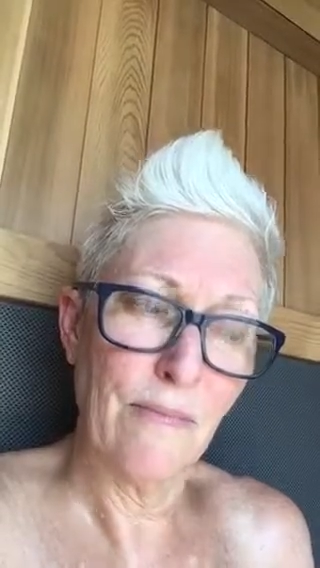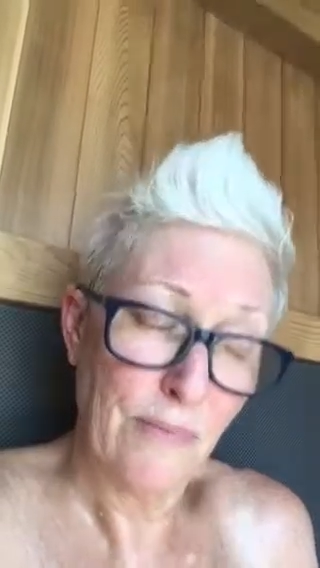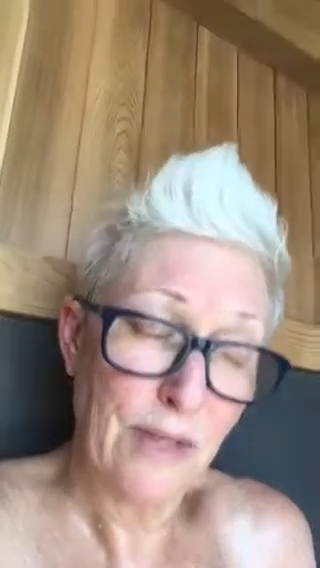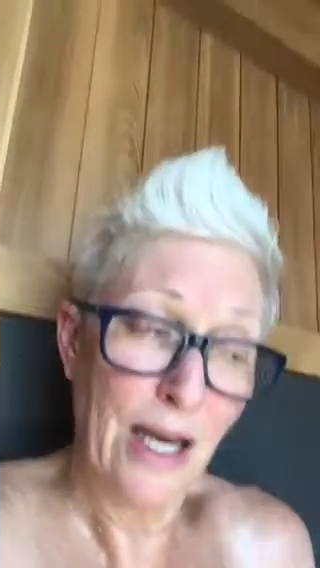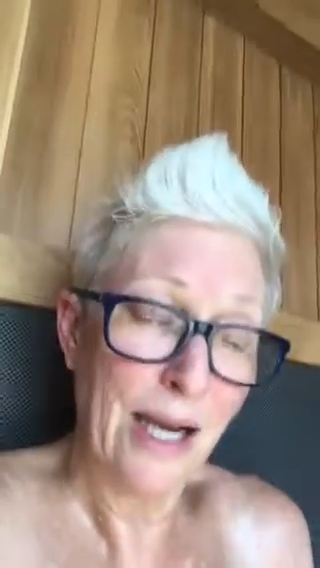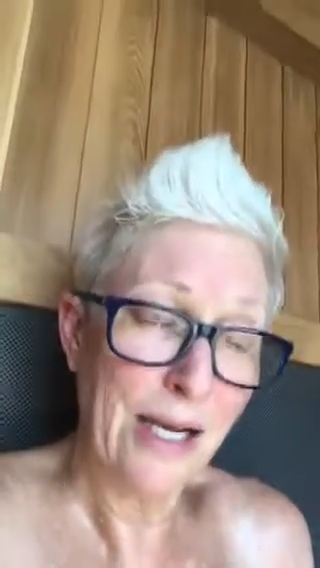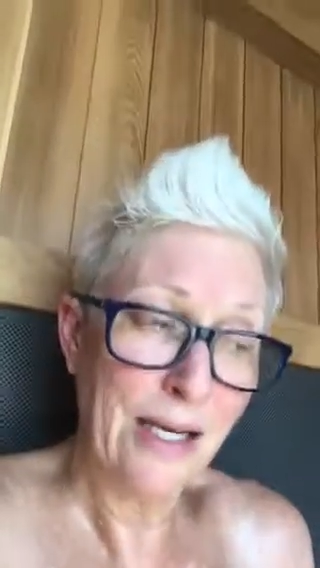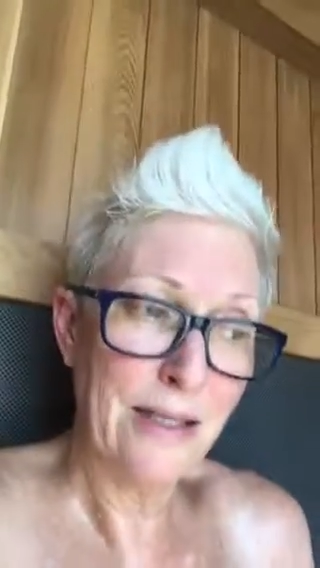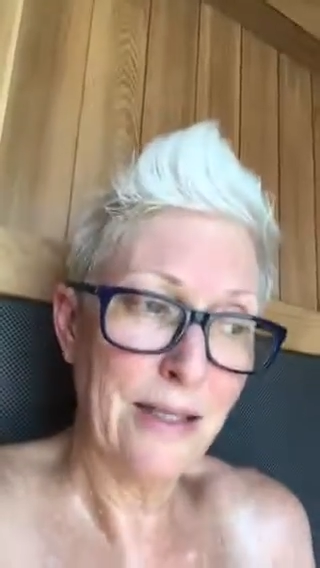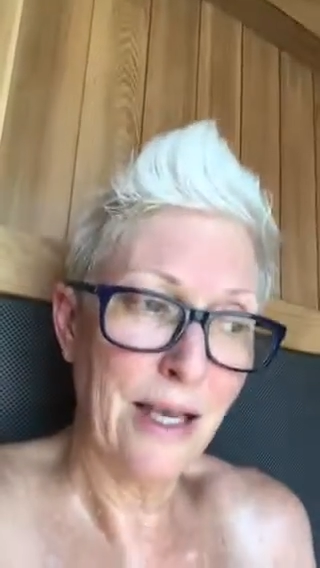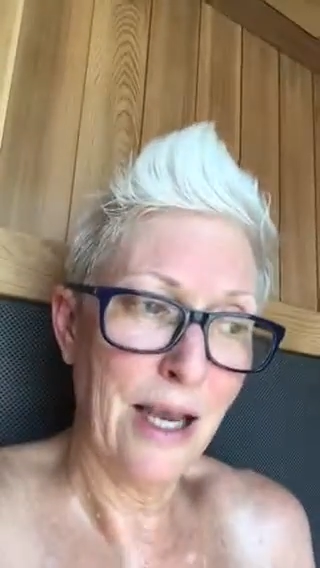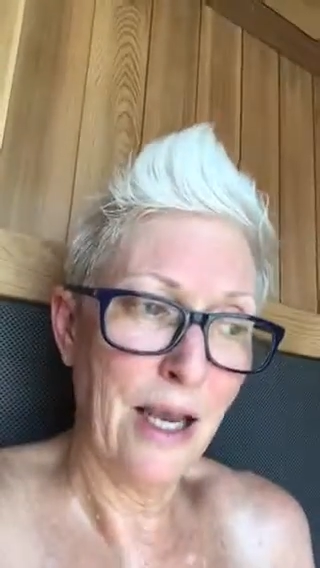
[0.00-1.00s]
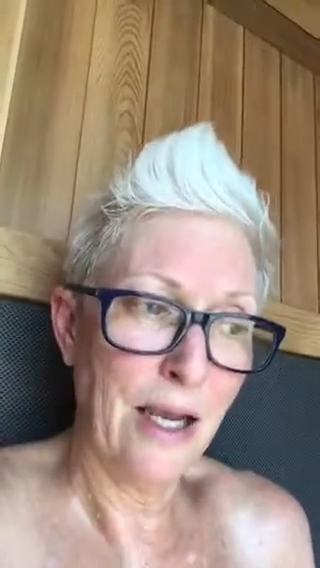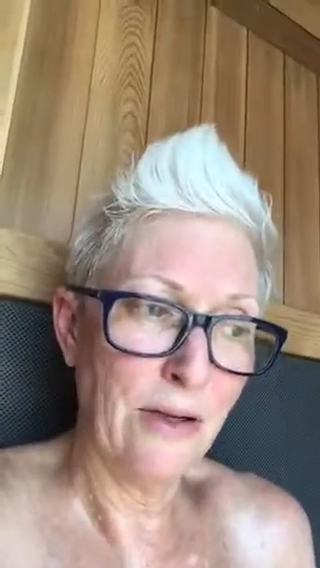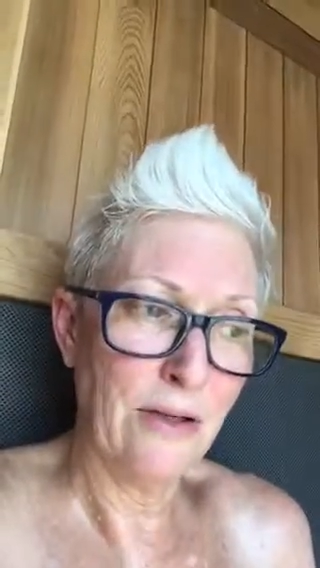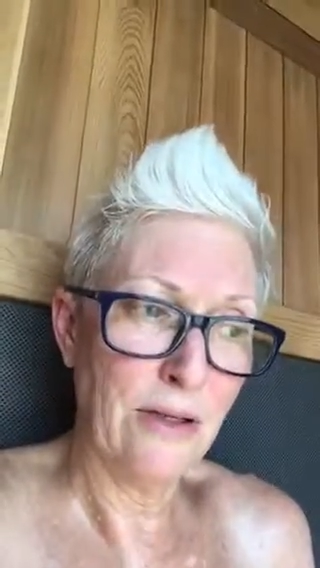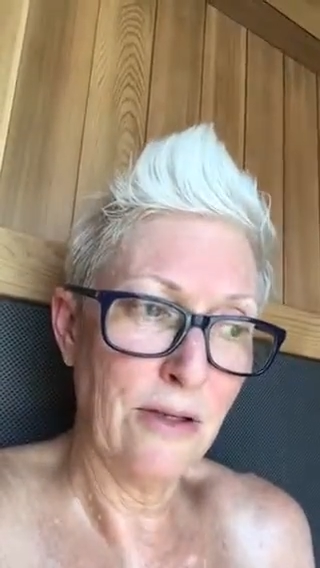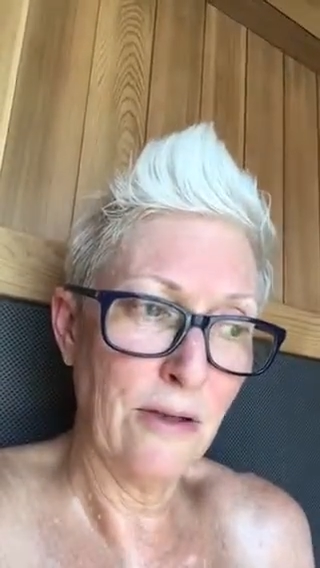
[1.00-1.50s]
science
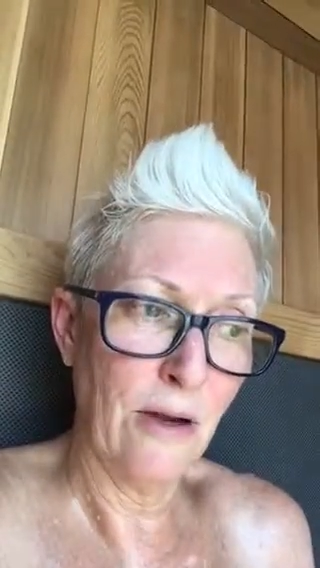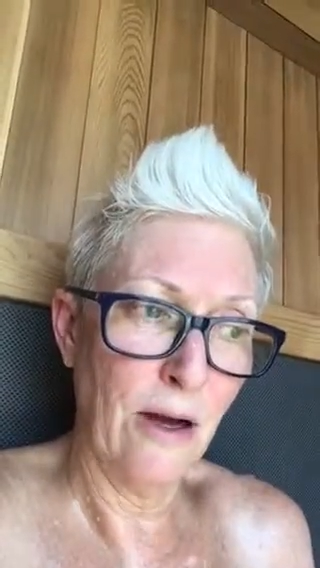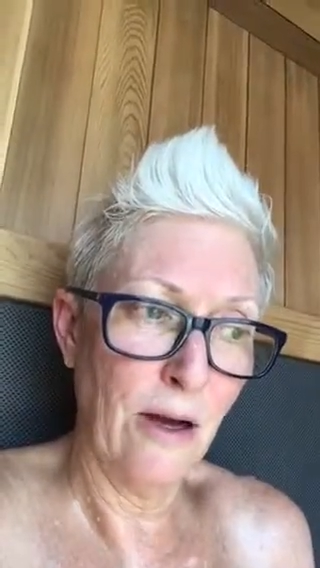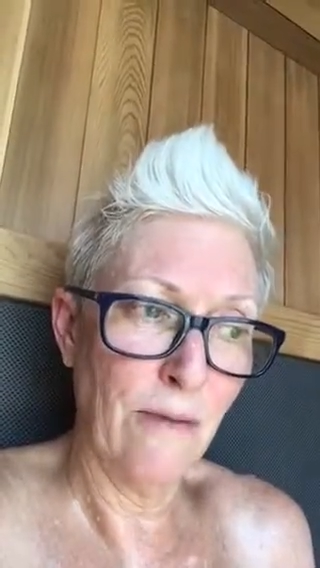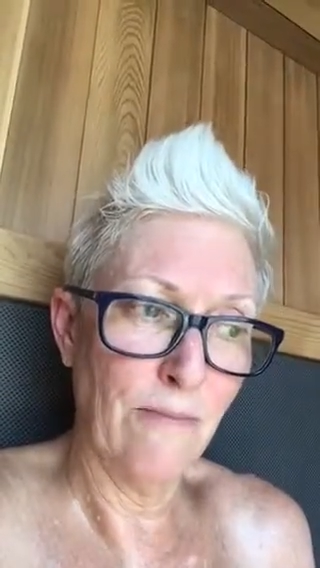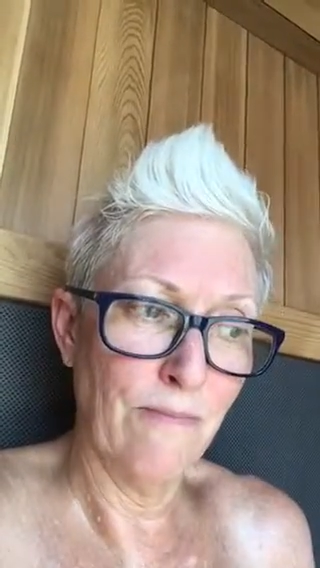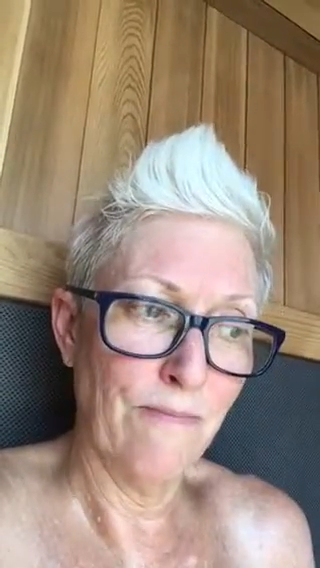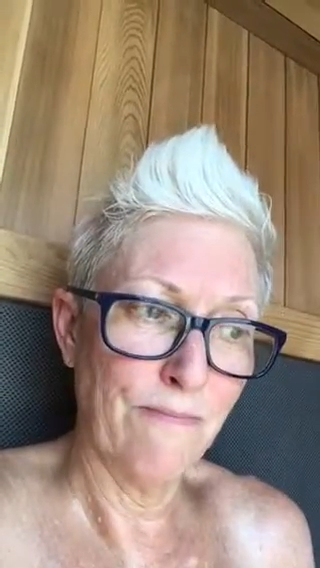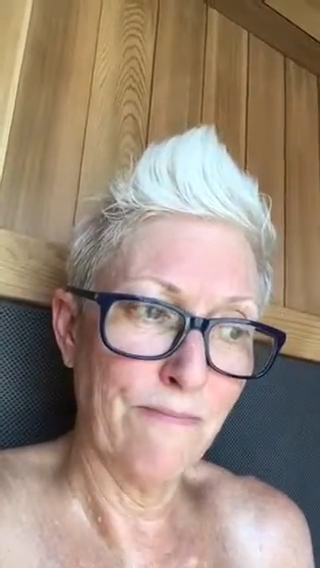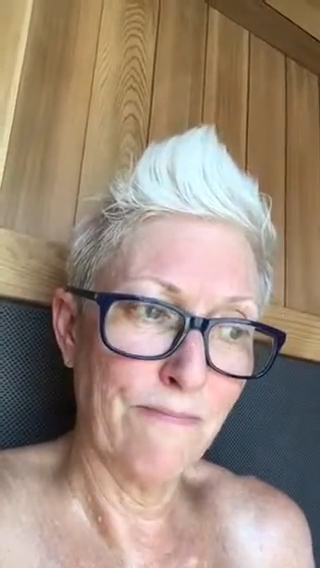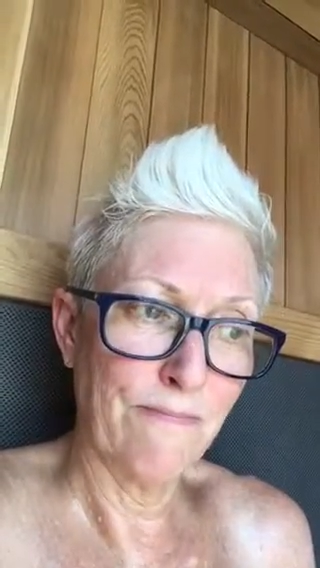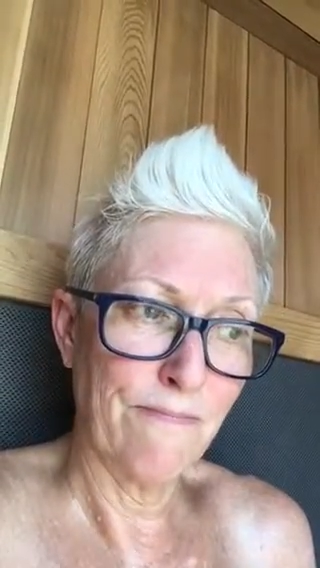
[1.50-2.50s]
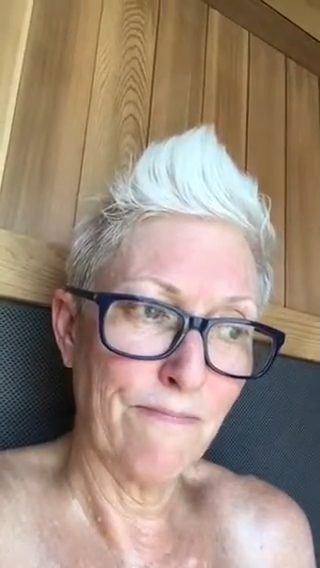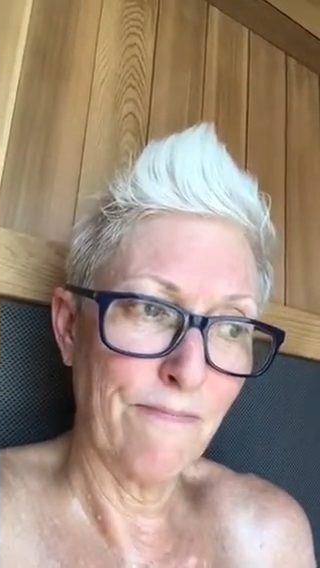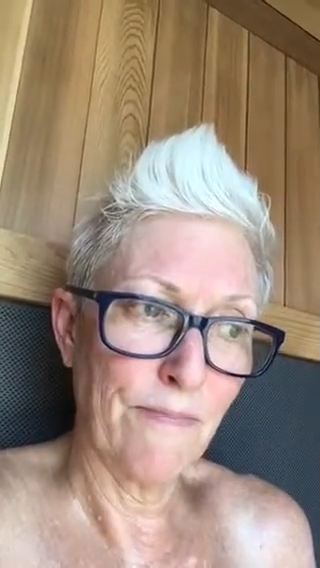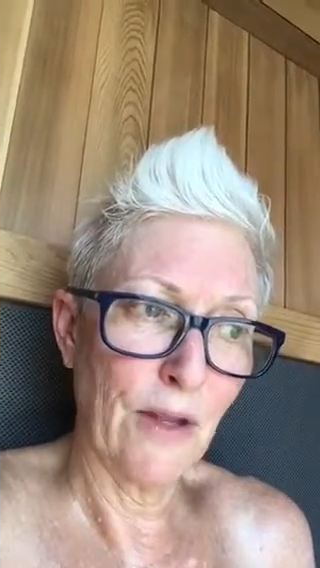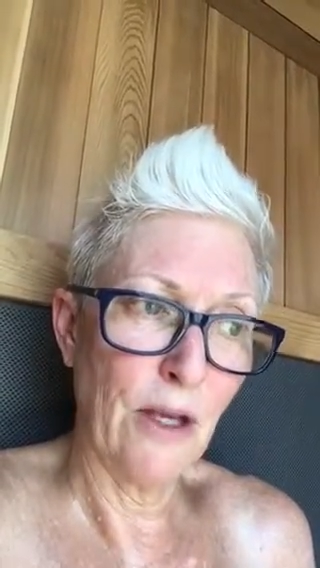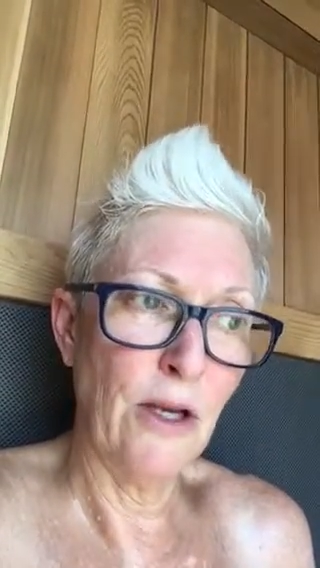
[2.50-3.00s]
and,
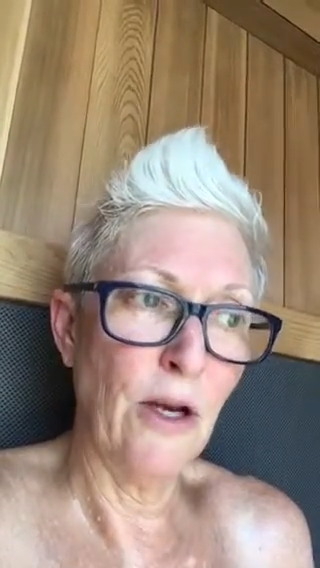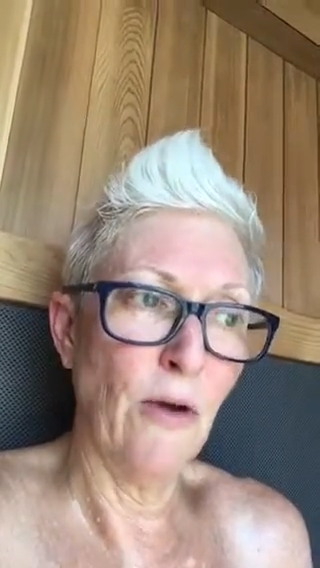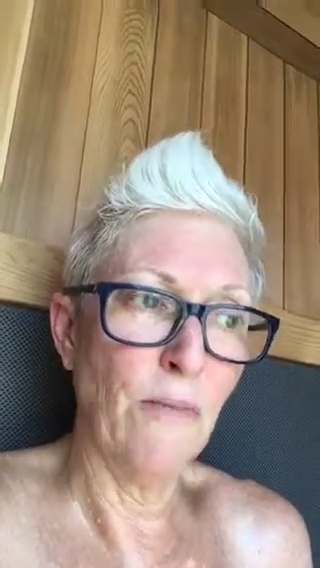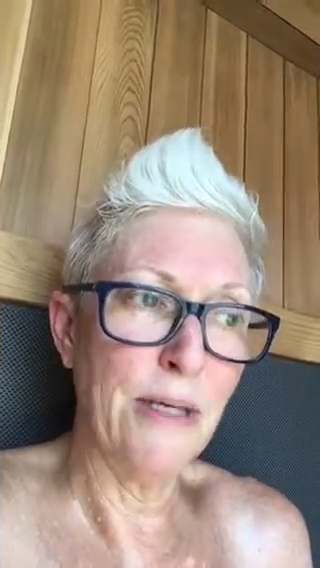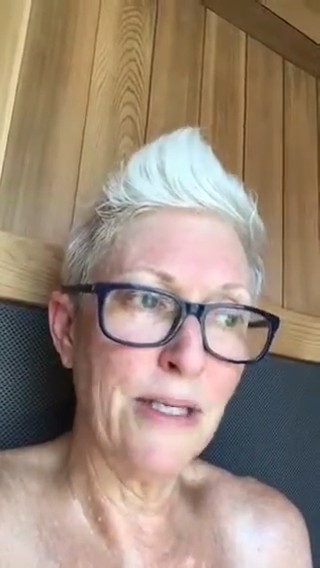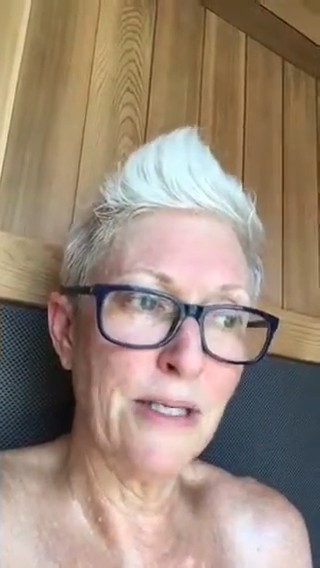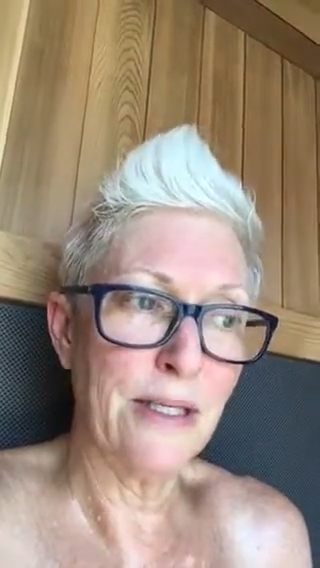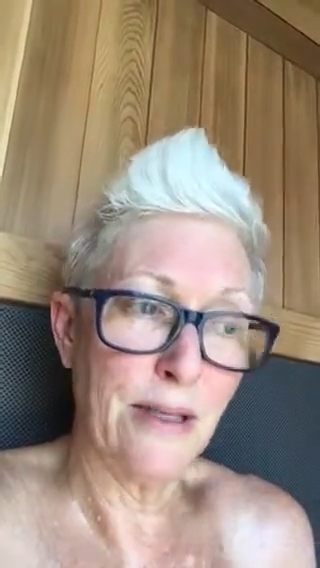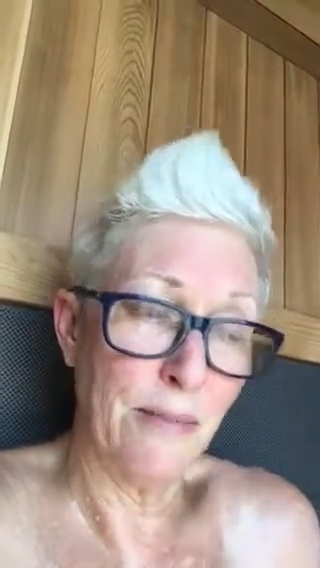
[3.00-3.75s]
the